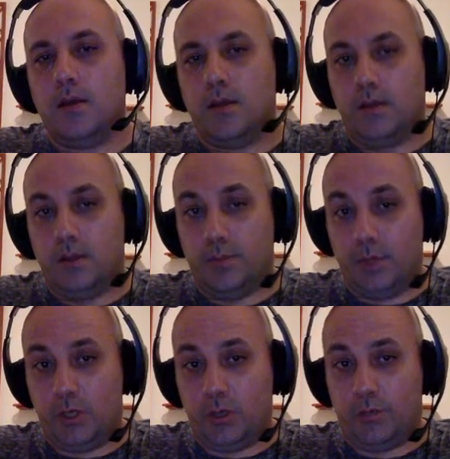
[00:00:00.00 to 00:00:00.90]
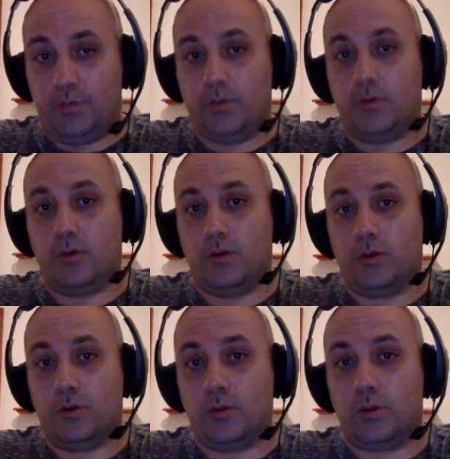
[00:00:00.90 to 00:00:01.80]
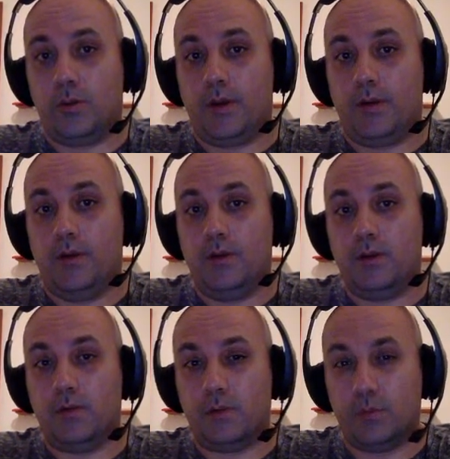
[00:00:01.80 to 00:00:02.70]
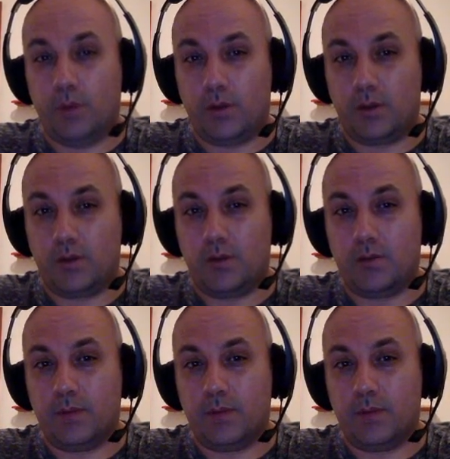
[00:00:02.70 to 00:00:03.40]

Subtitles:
The bishop got a good square. It was blocked by a